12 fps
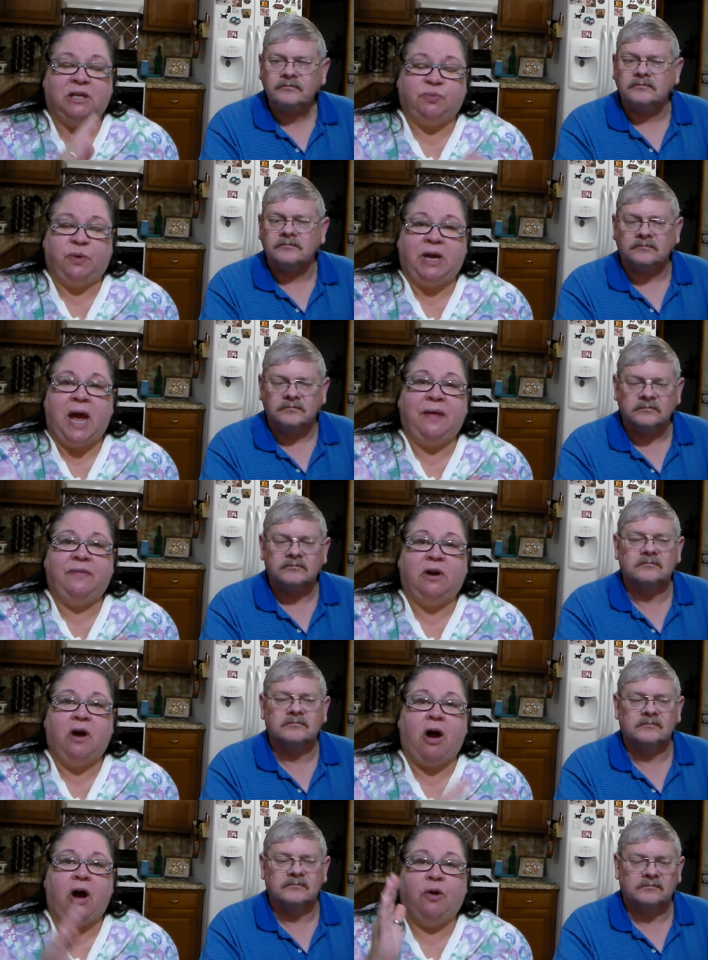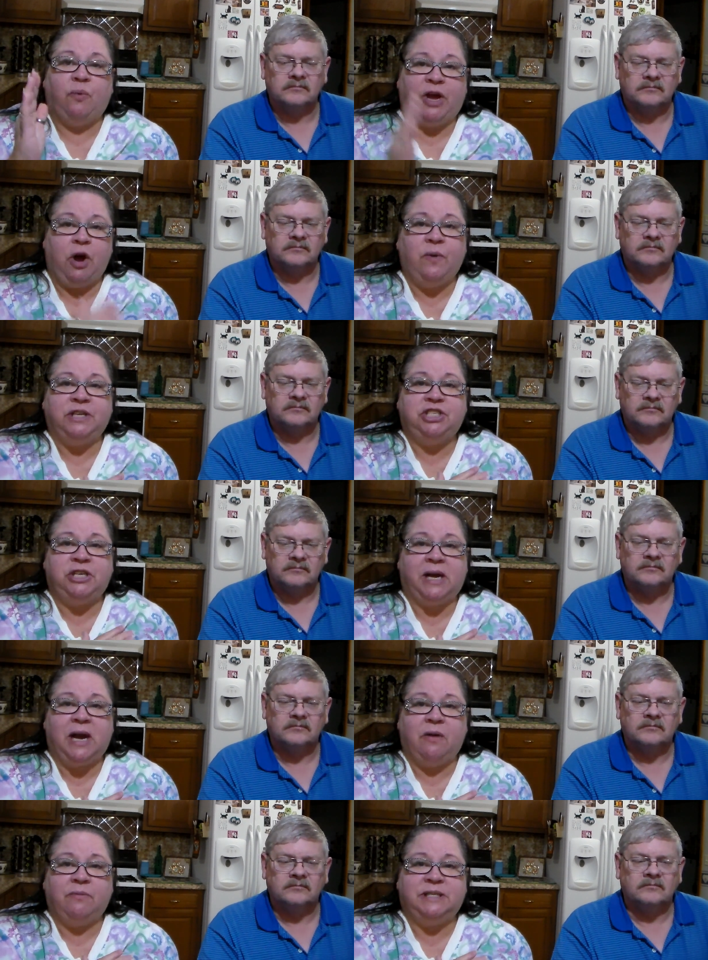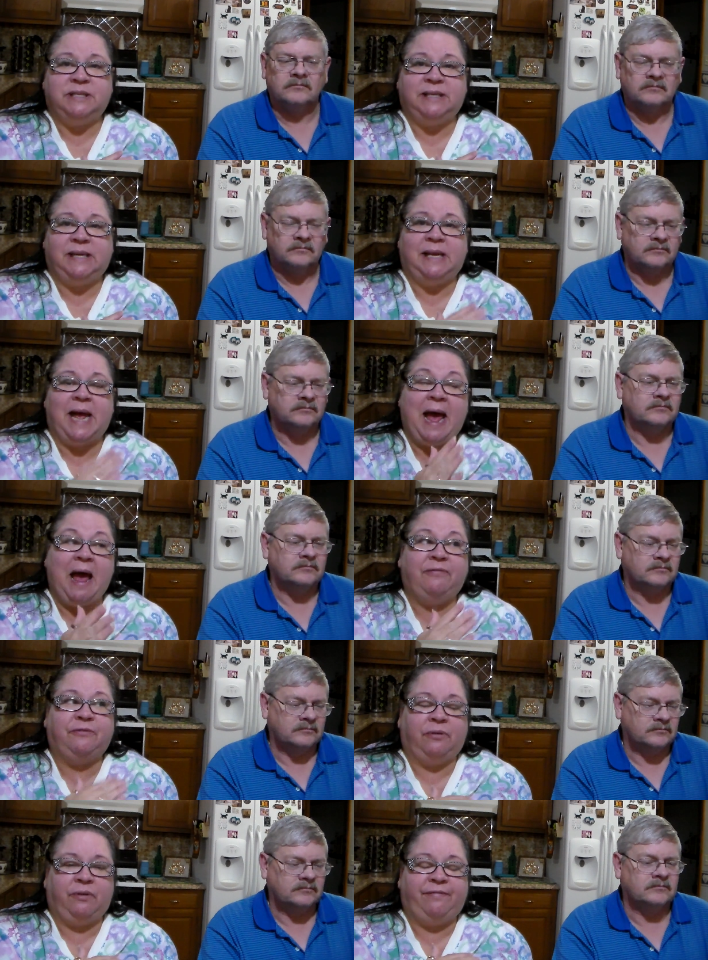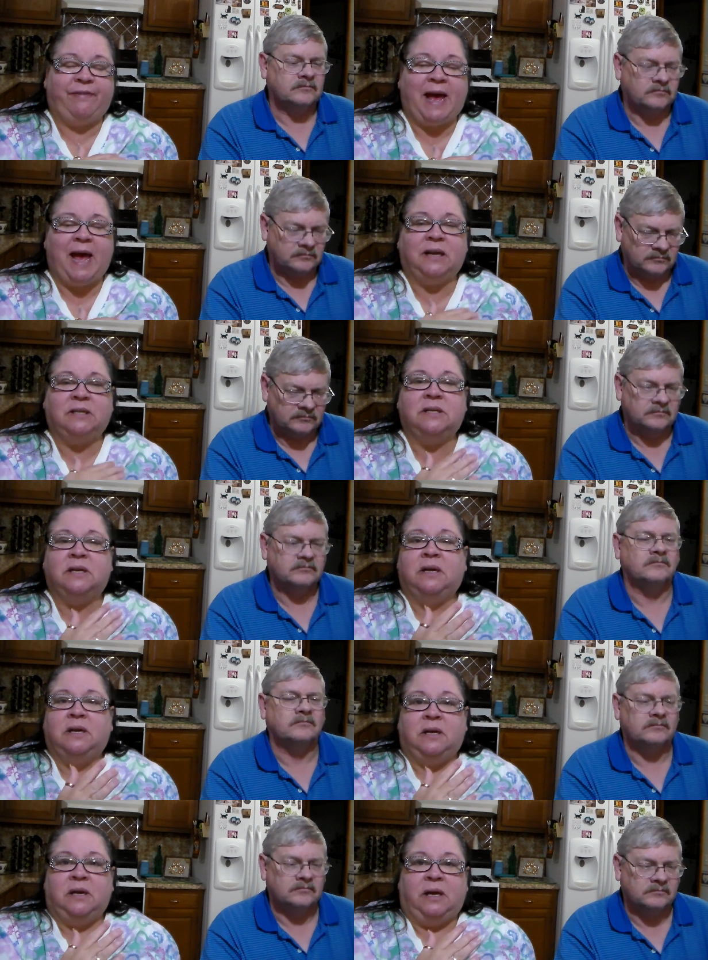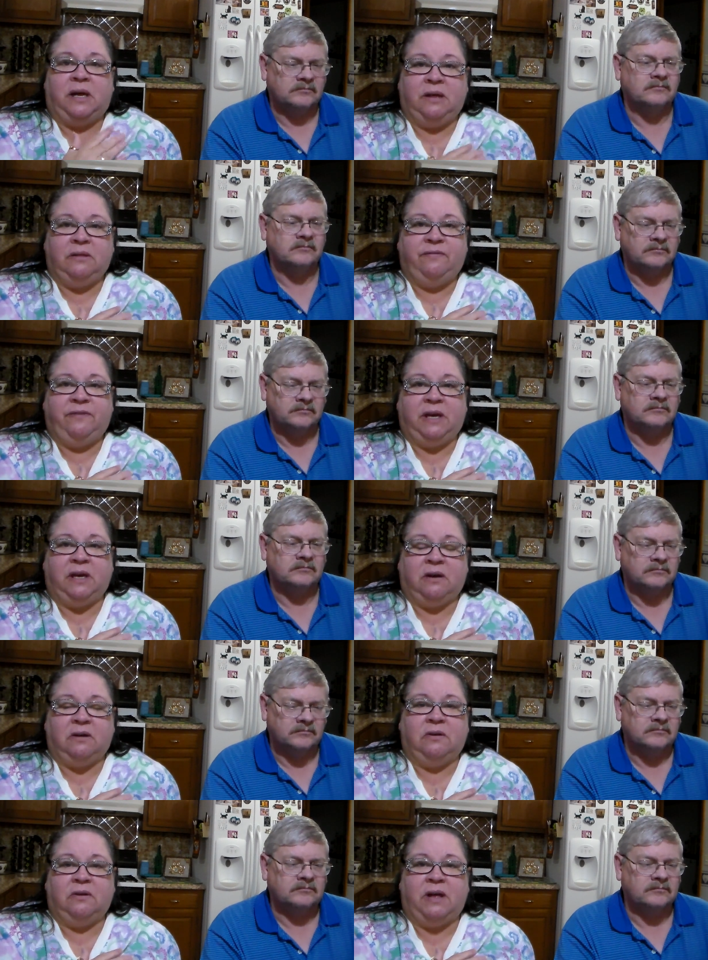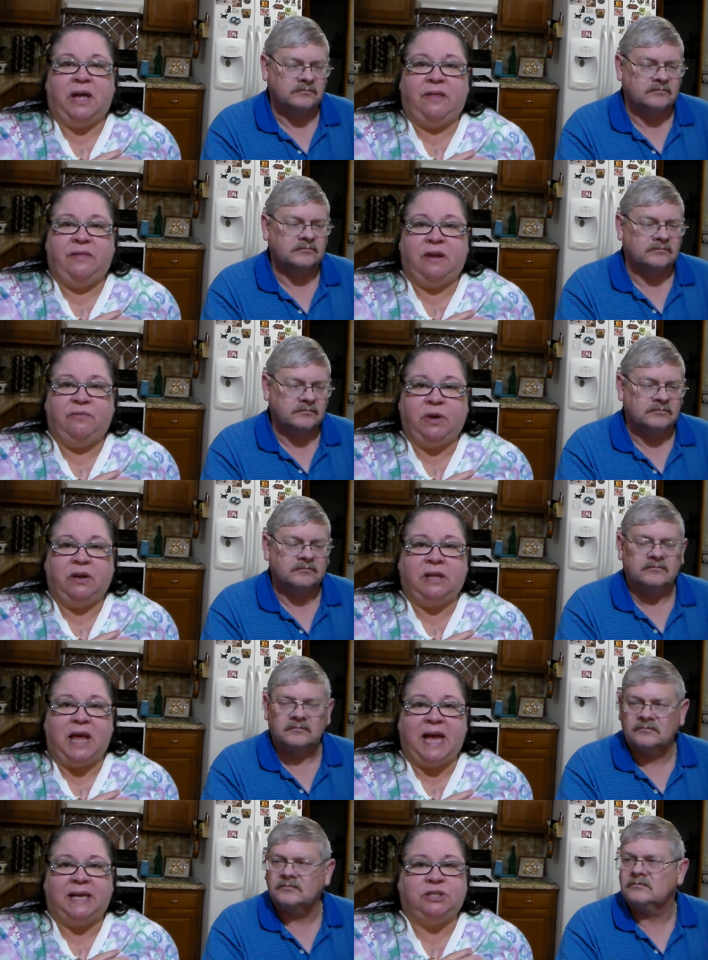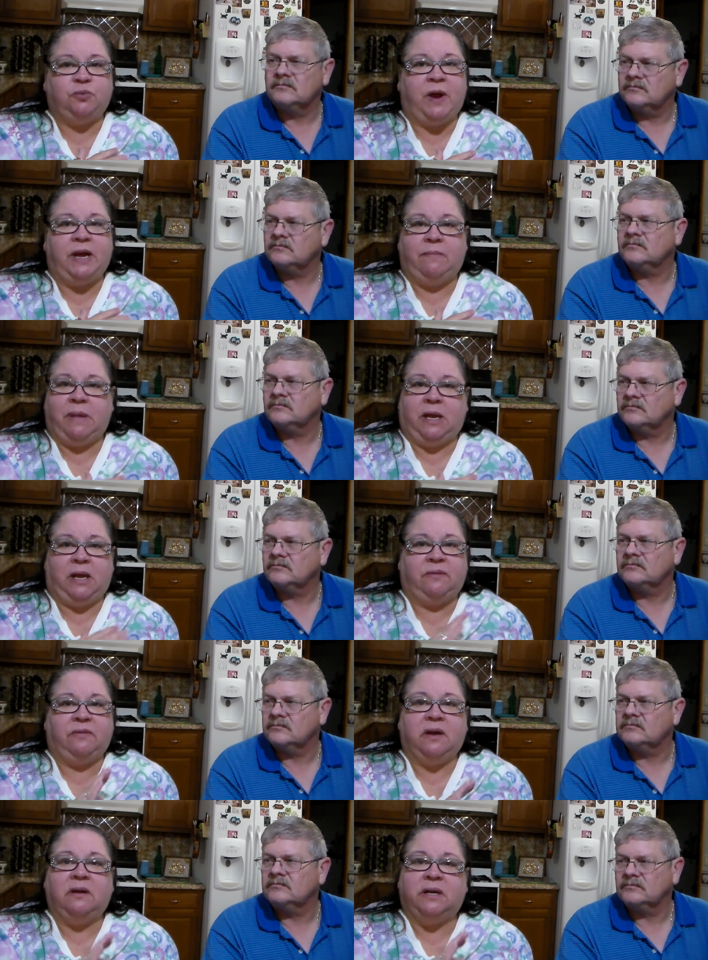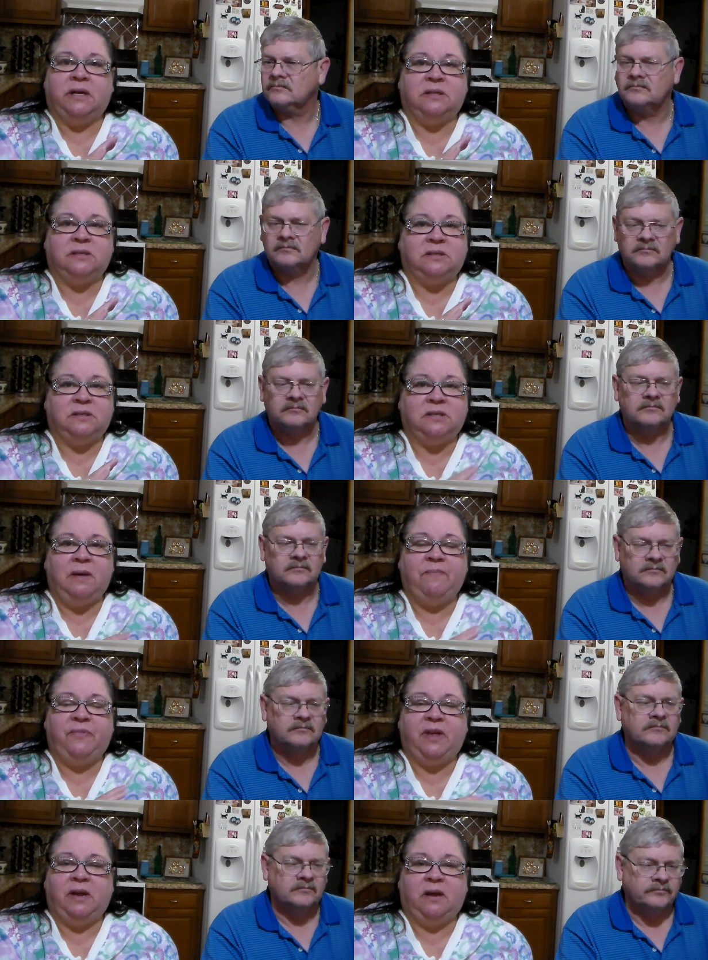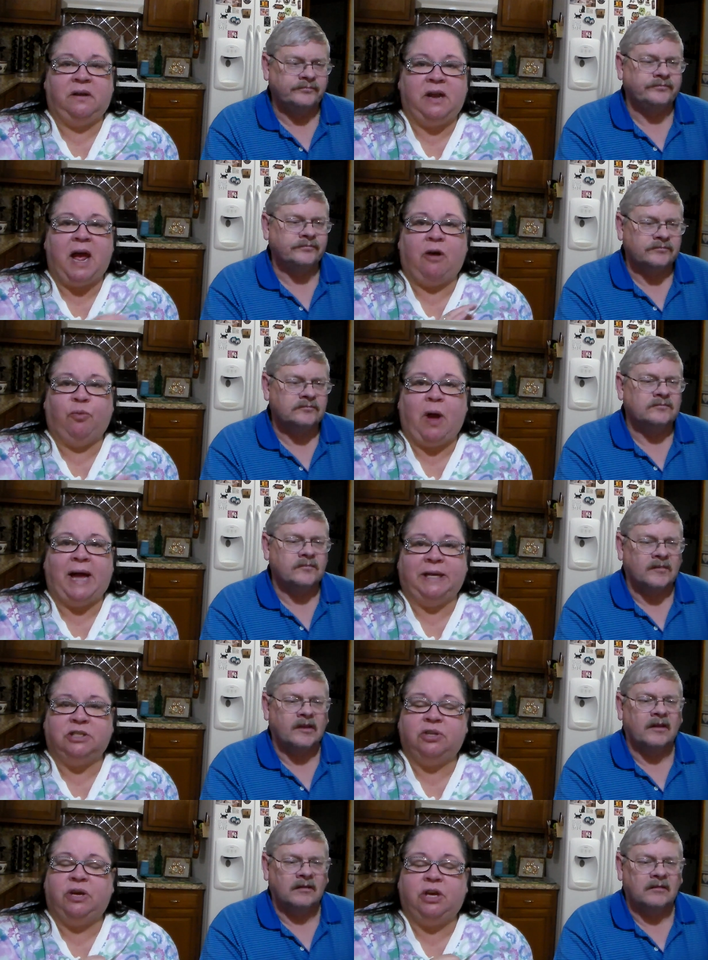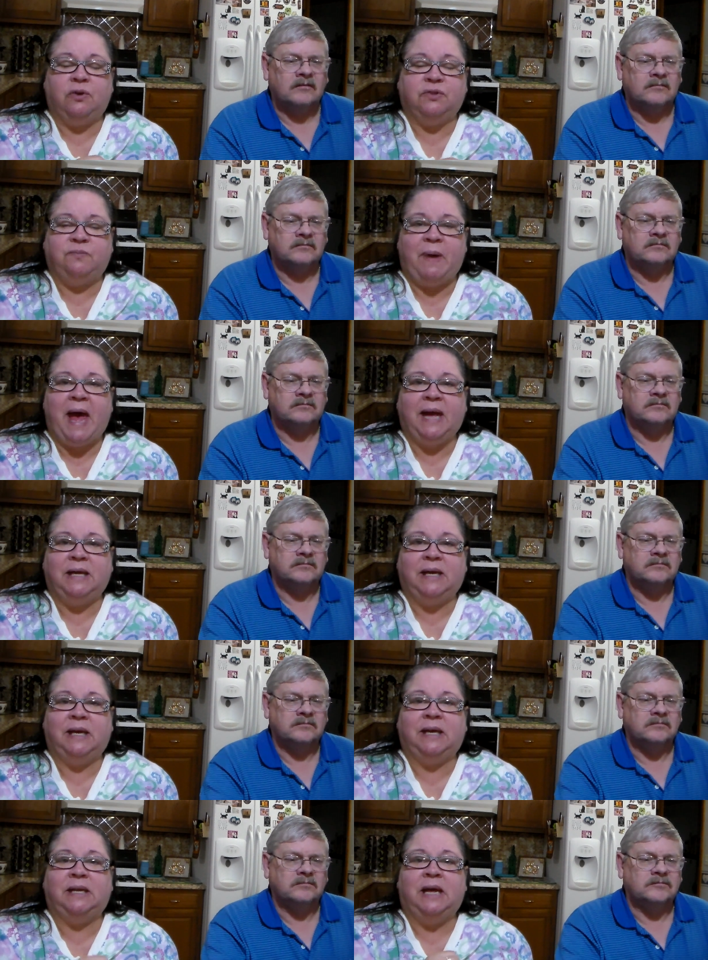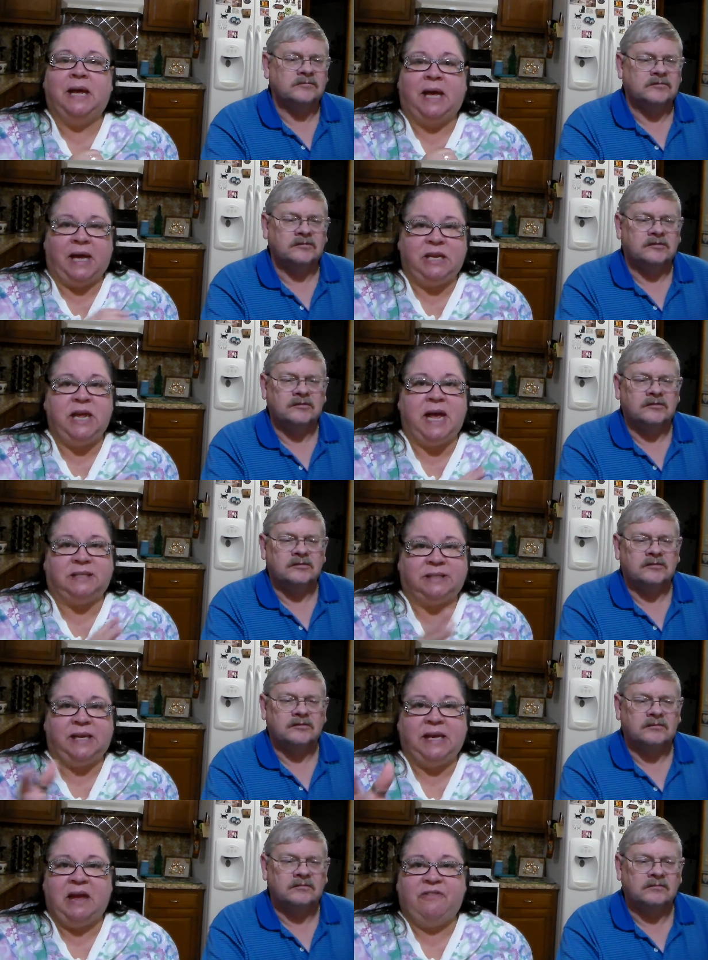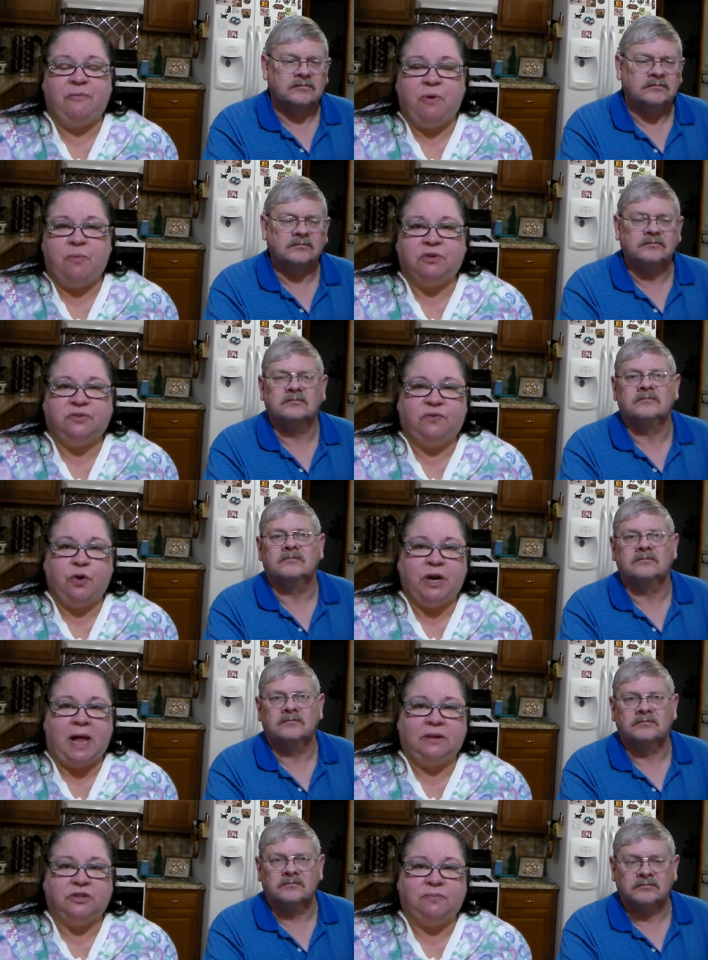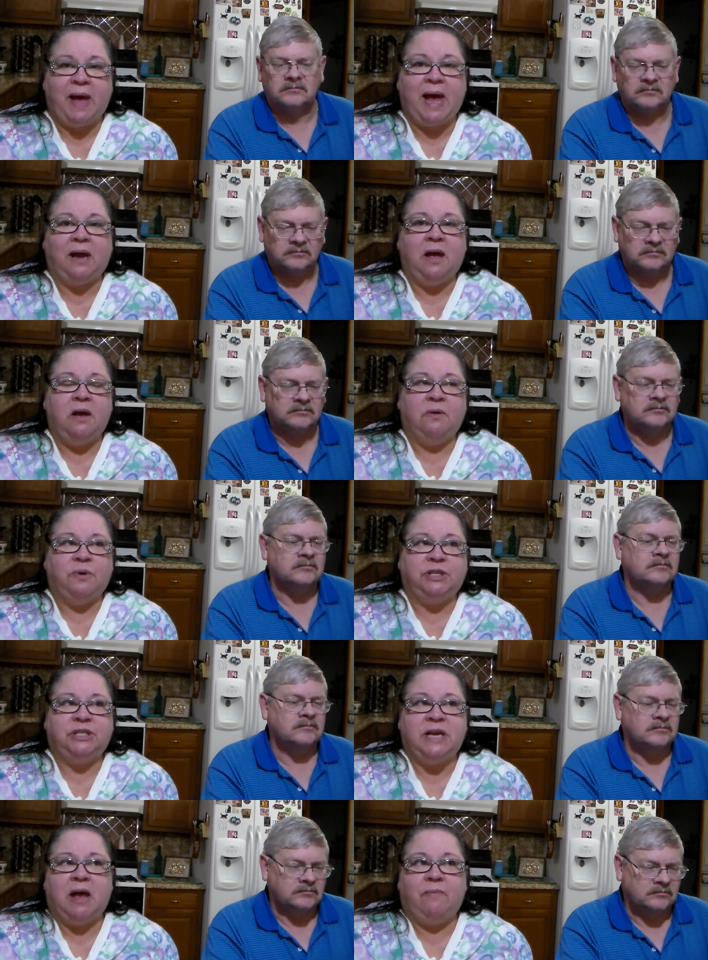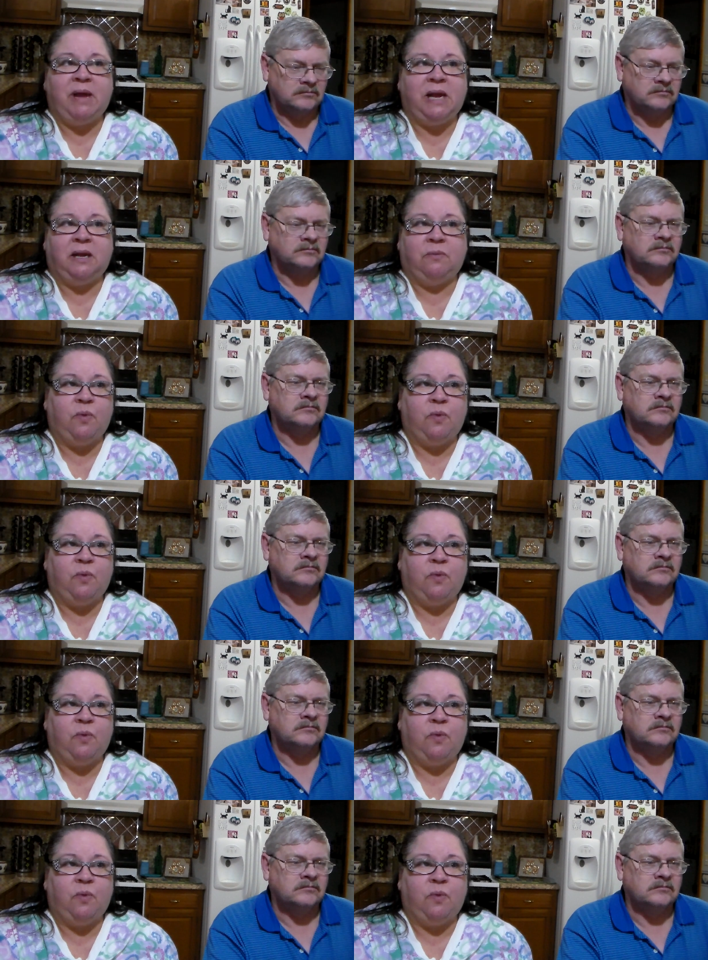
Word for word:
Speaker 1: because we got in the car. We always check our receipt after the fact in the vehicle, and then realized, wait a minute, there is something not right. So he goes back in, and yes, they gave him almost four dollars back, which now made